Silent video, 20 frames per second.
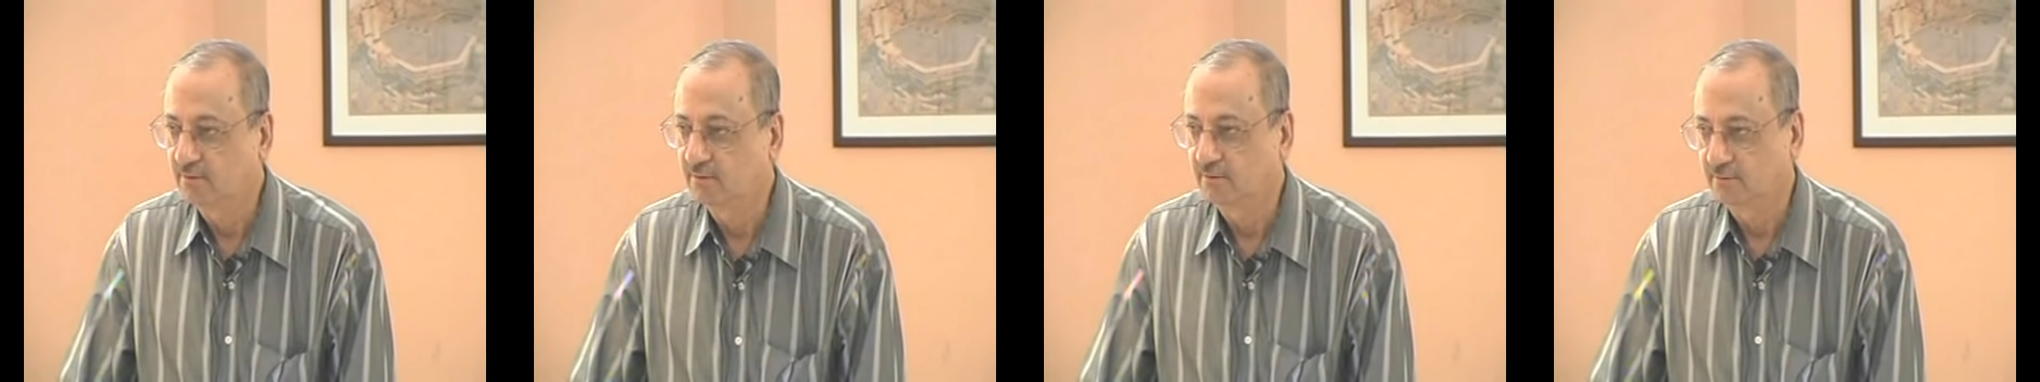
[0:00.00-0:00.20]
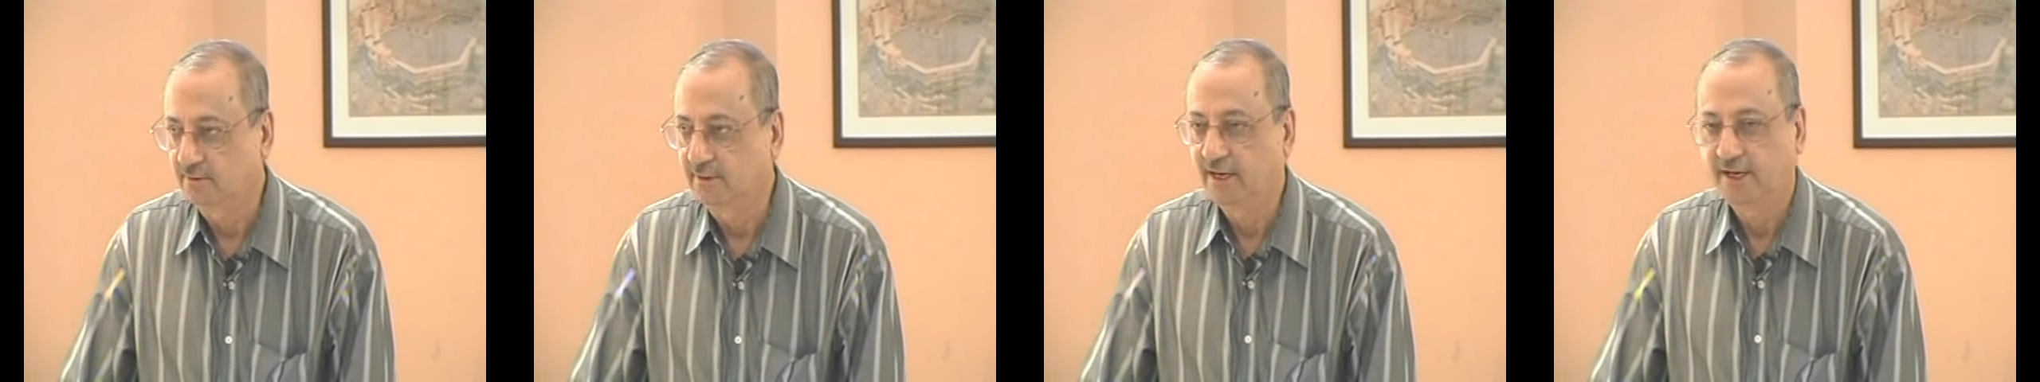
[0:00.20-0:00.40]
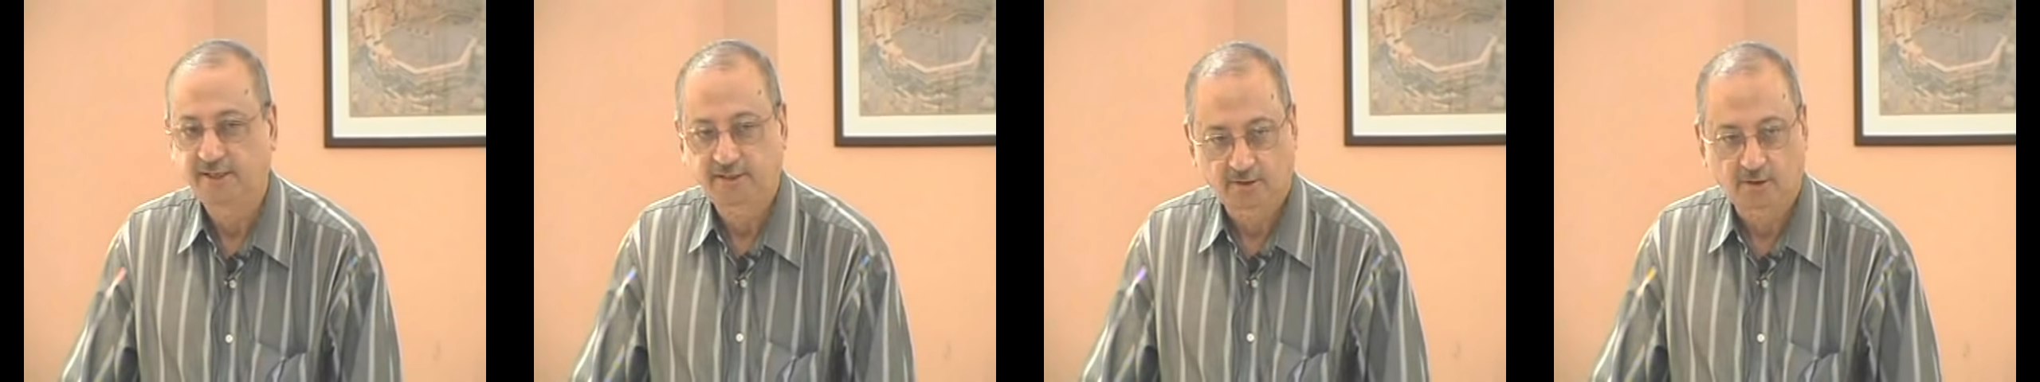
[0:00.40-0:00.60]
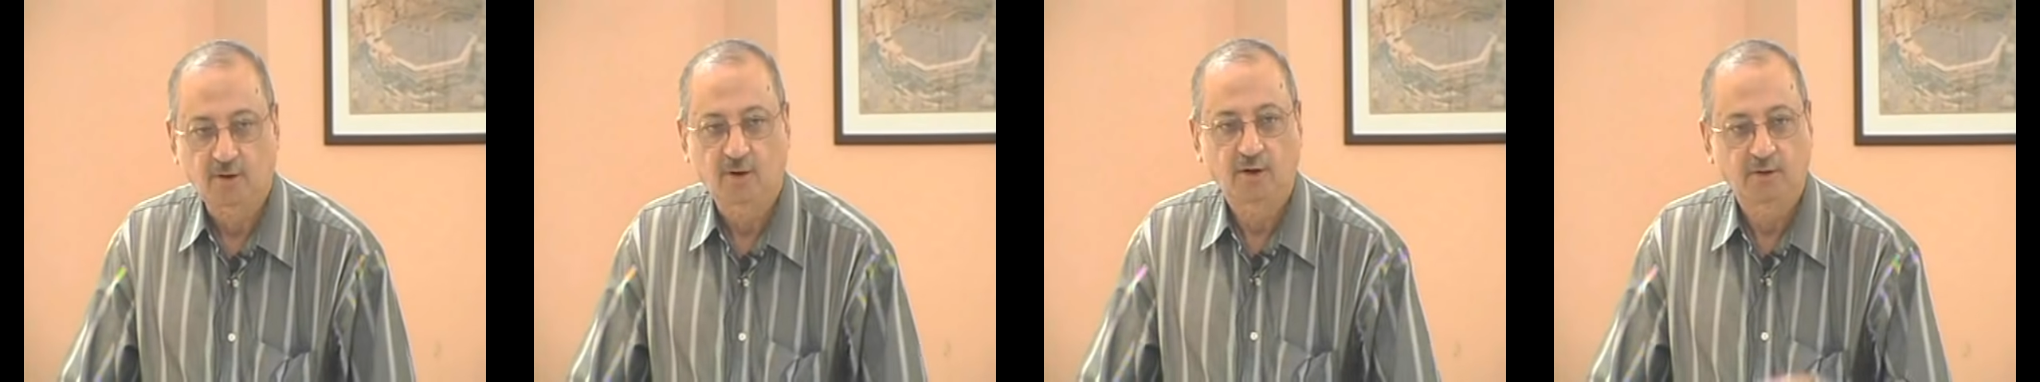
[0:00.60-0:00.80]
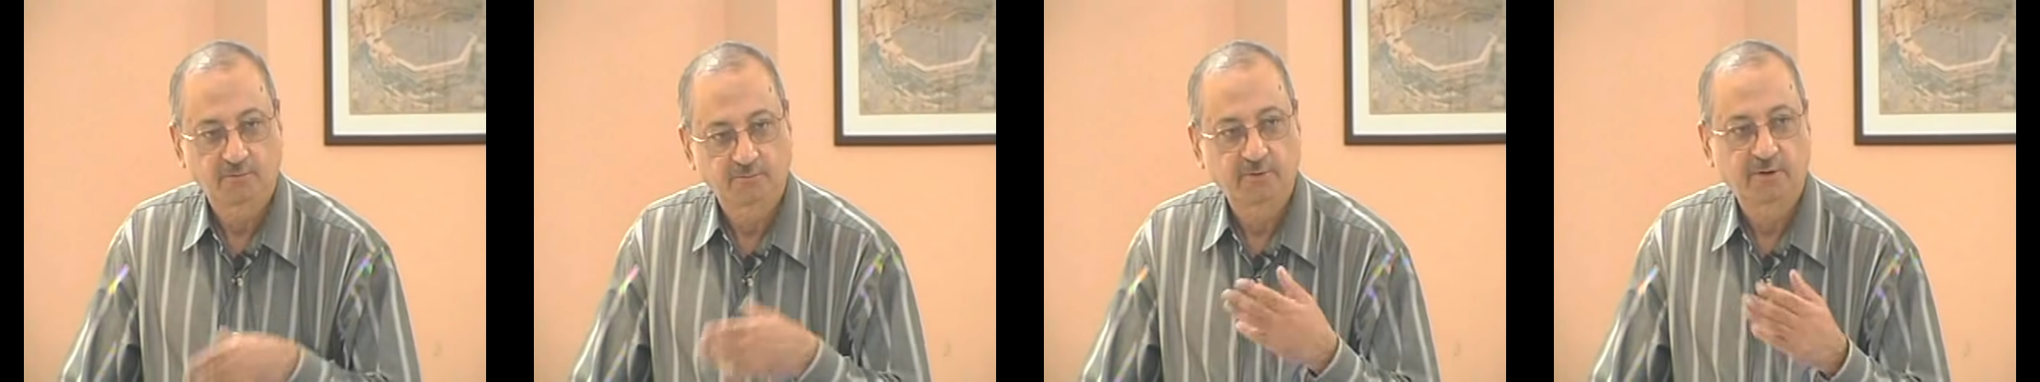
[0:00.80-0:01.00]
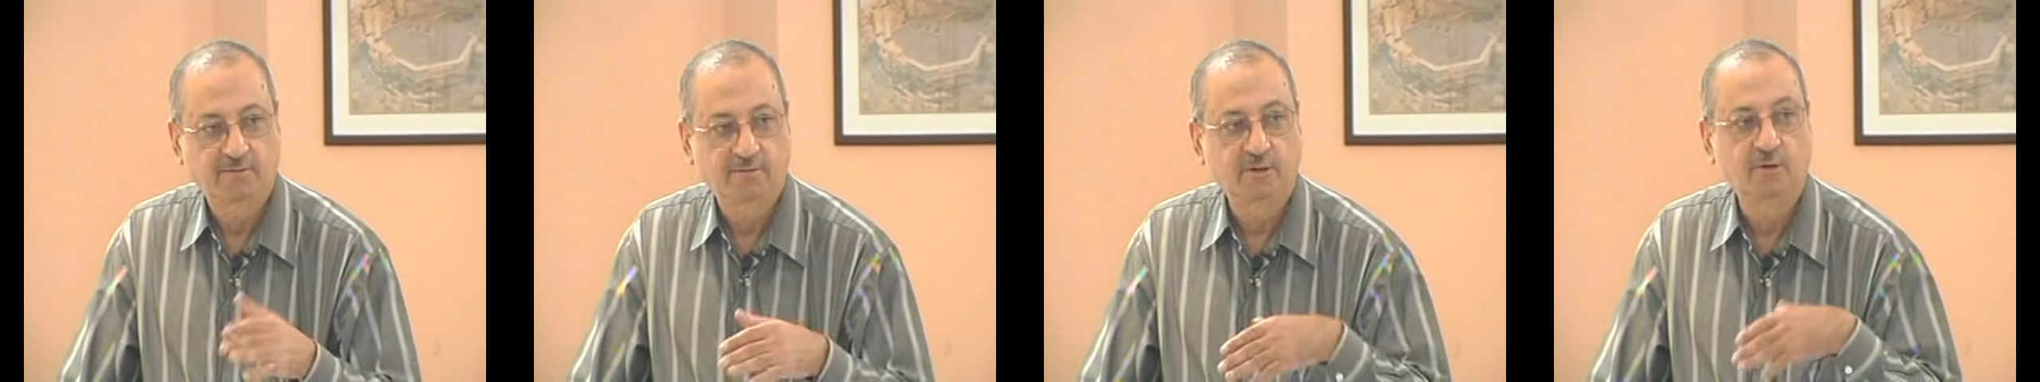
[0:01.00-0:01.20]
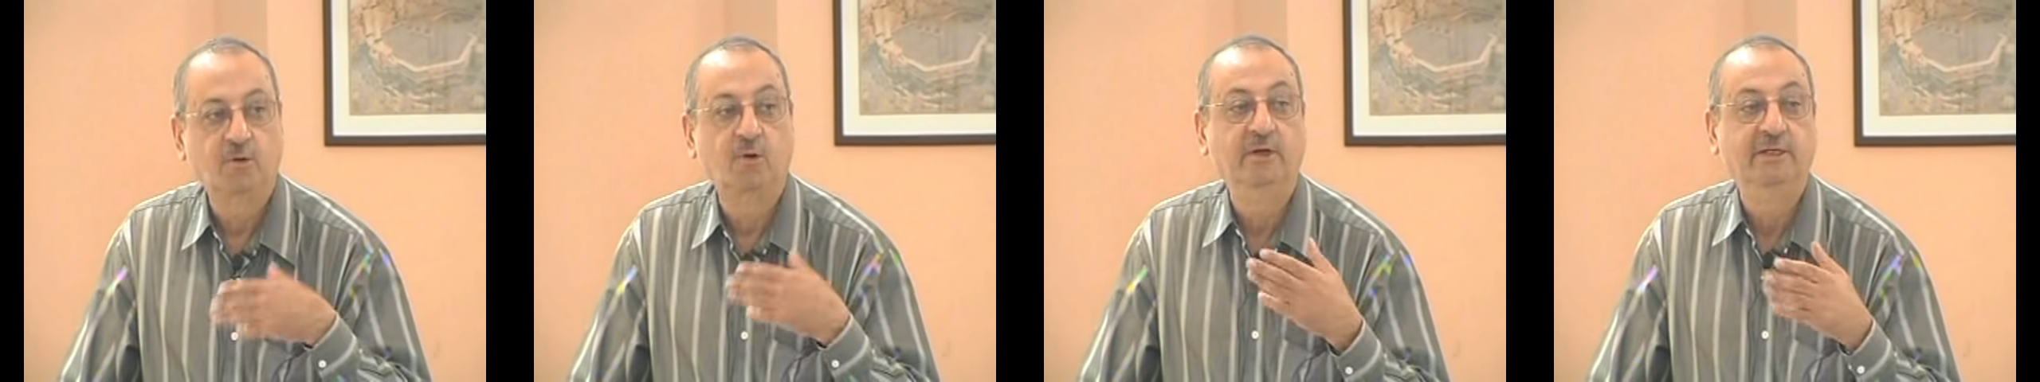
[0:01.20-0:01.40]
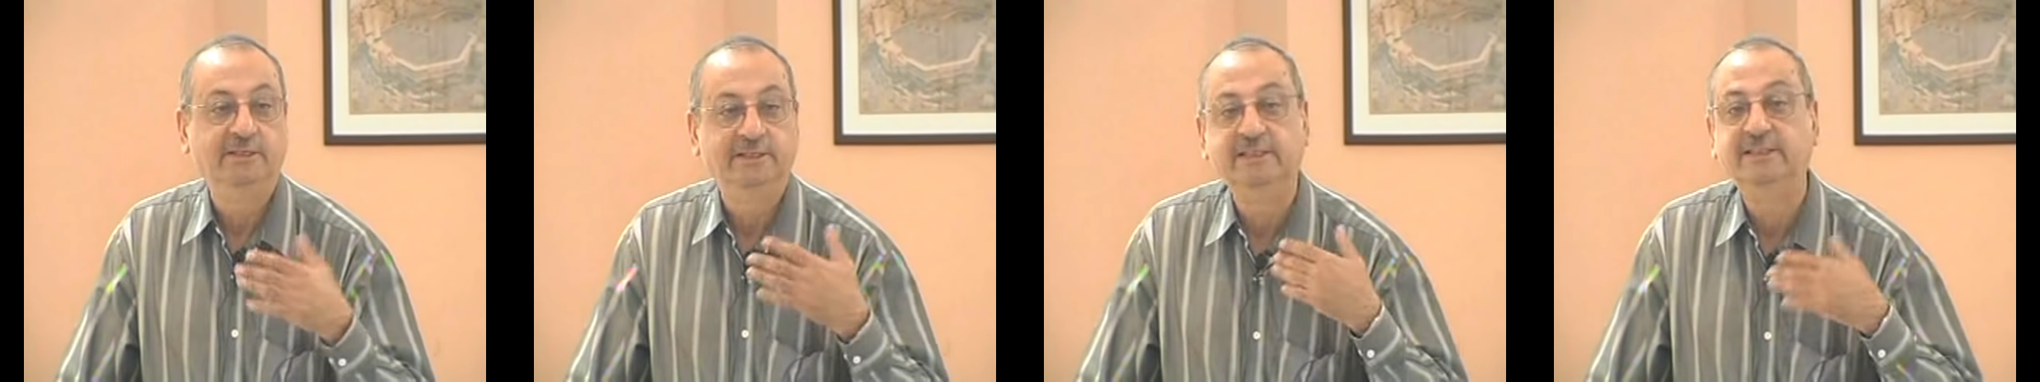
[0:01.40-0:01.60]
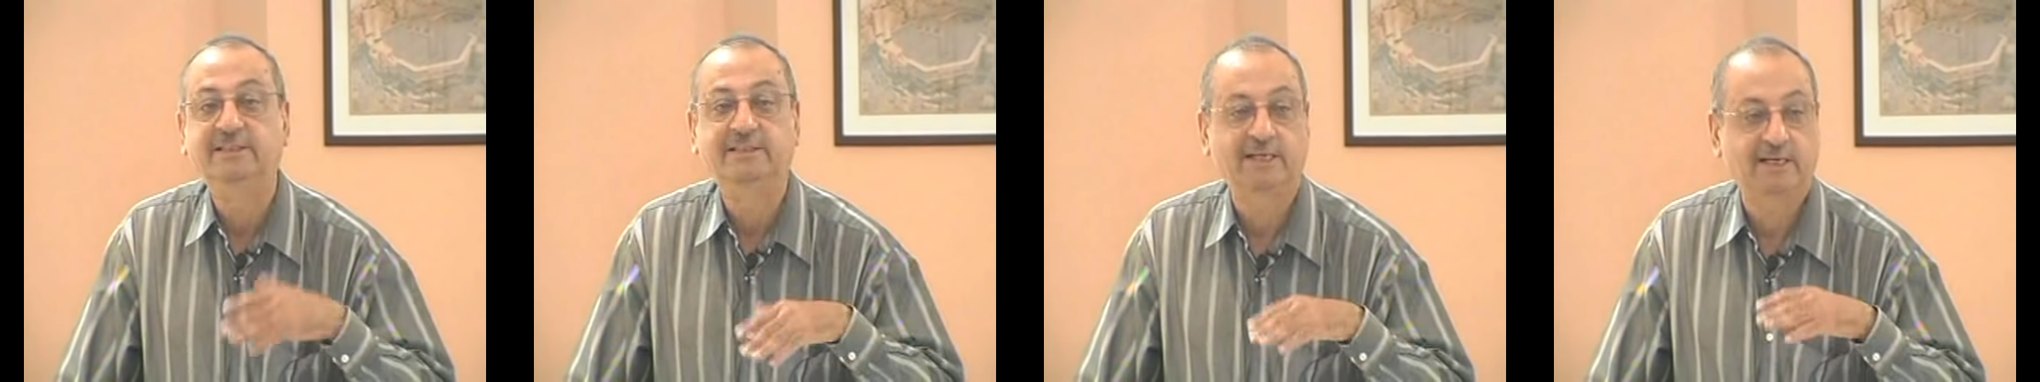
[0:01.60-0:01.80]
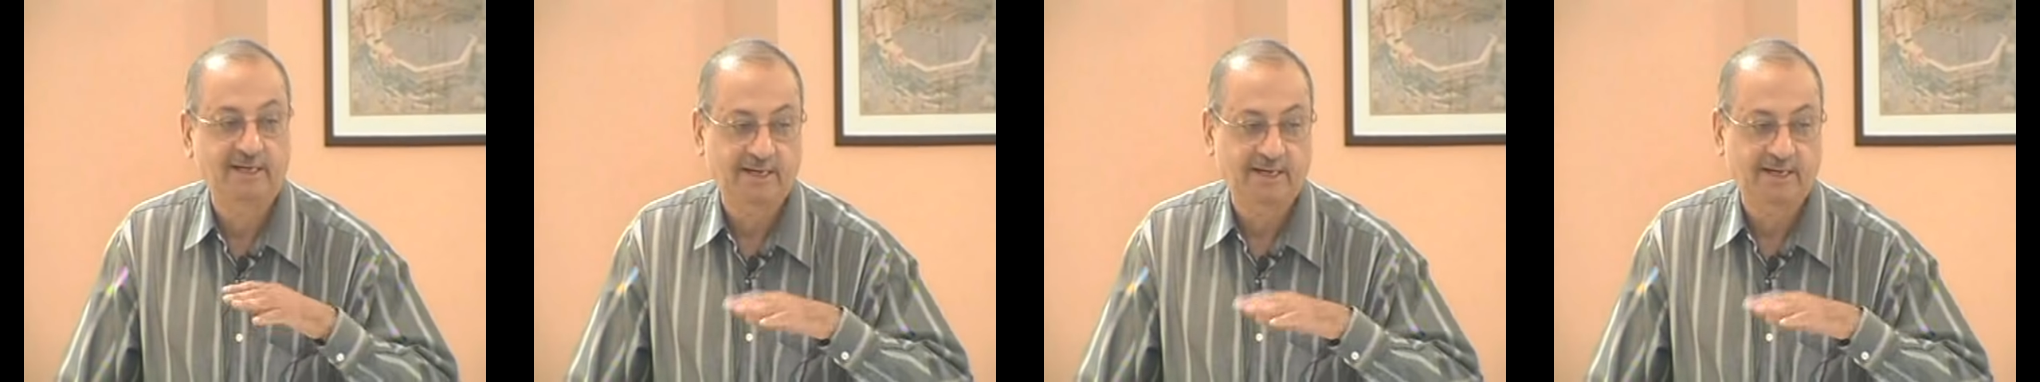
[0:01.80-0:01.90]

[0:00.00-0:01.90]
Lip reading: Later on, we will go in detail